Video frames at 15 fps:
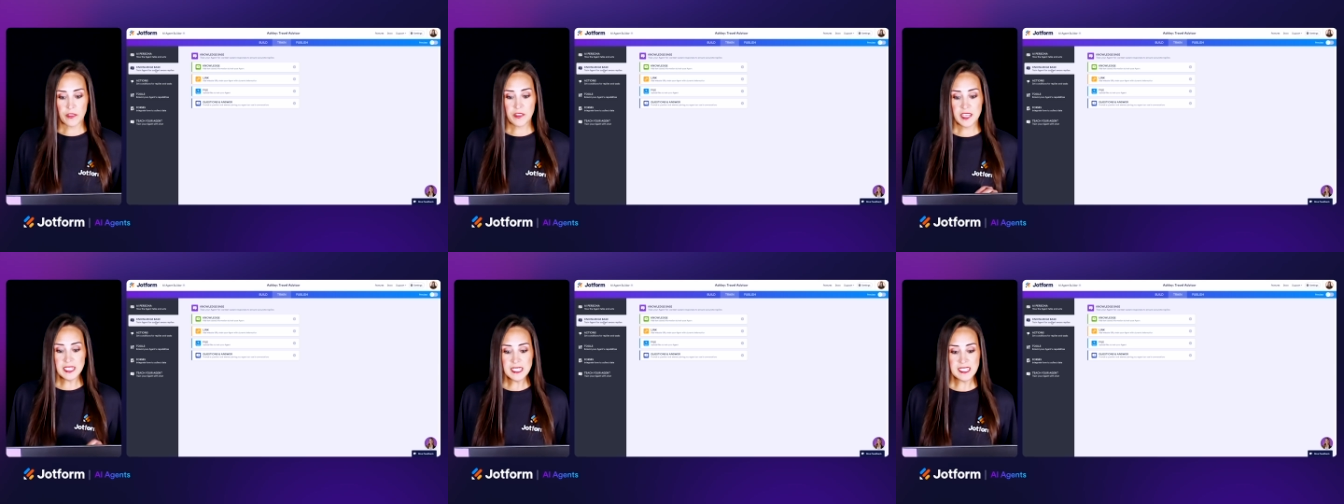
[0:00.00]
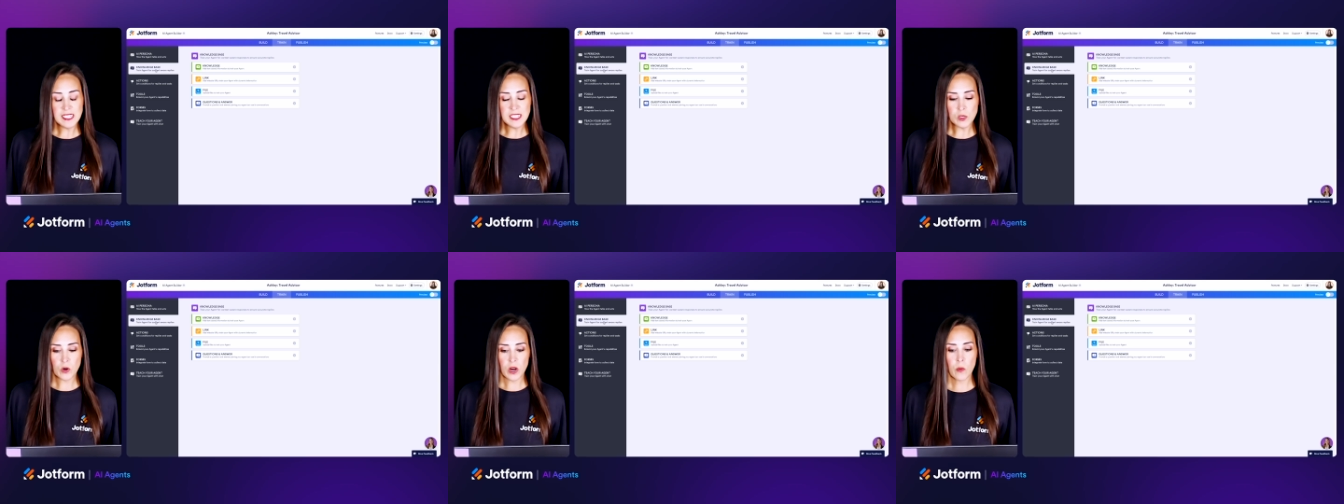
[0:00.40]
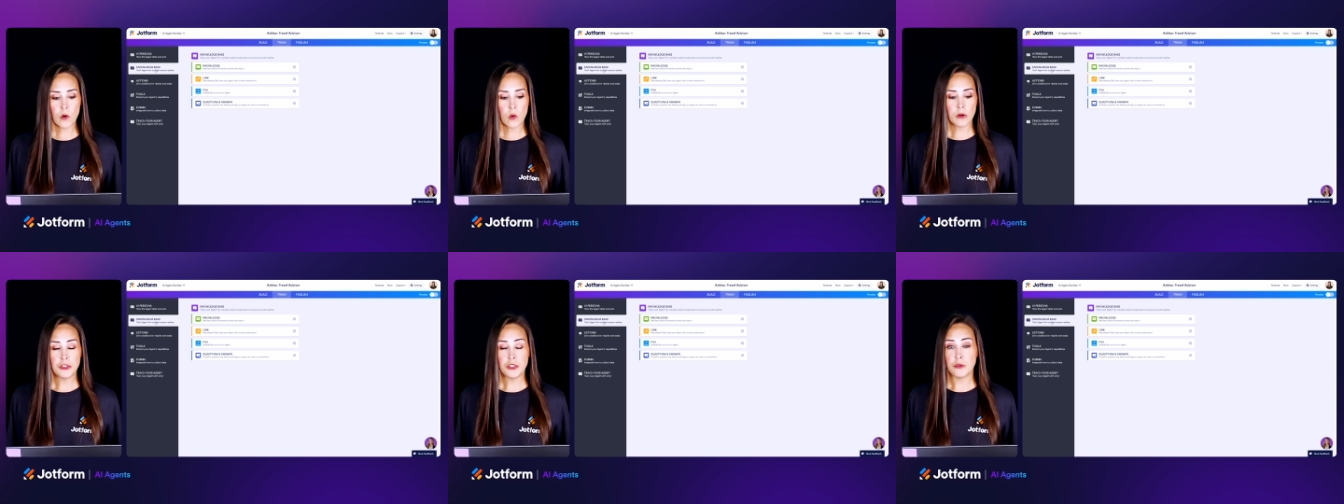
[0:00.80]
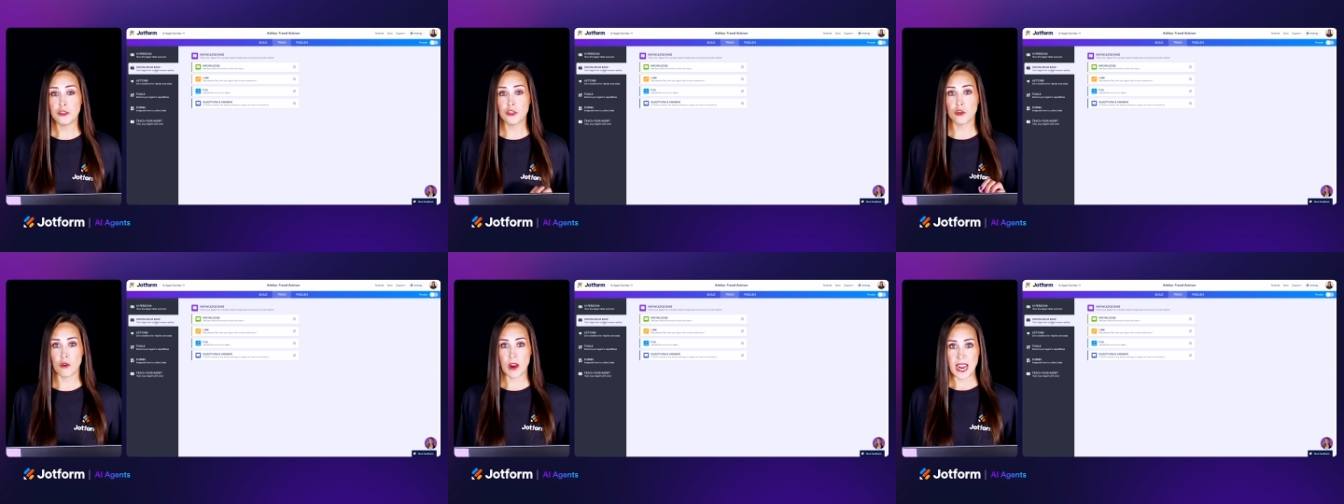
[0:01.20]
Now this is where we're going to
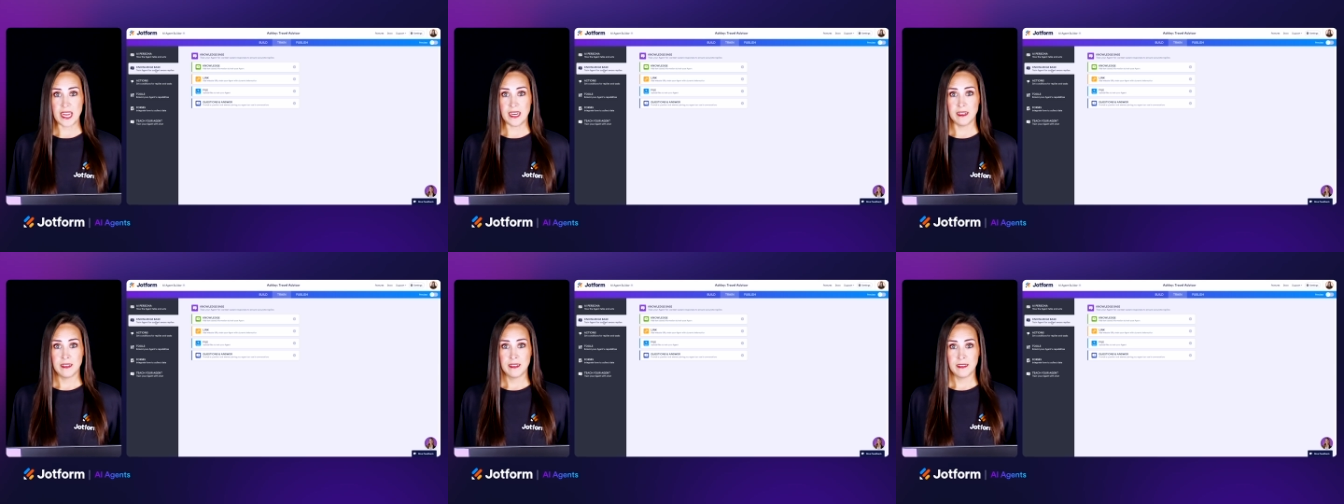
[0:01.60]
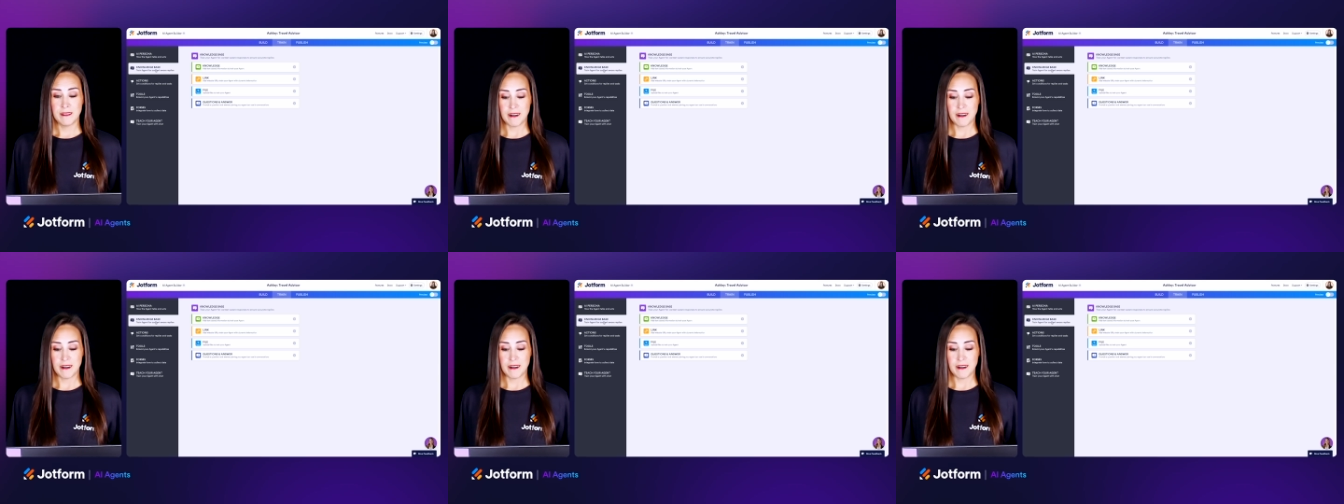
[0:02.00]
train